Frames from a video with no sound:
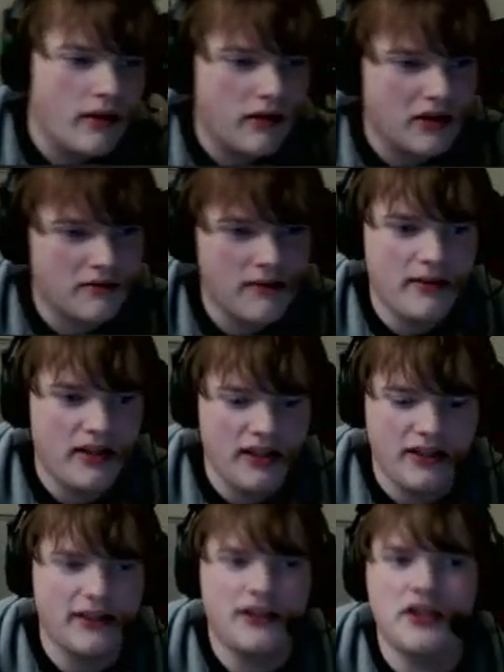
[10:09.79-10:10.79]
Because maybe
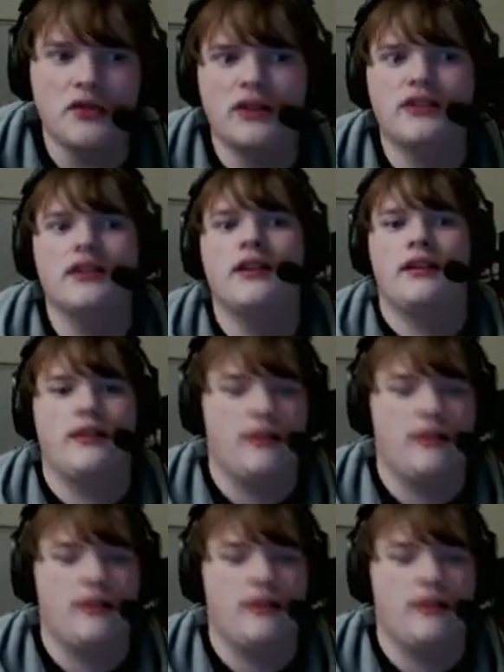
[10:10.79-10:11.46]
he didn't do it.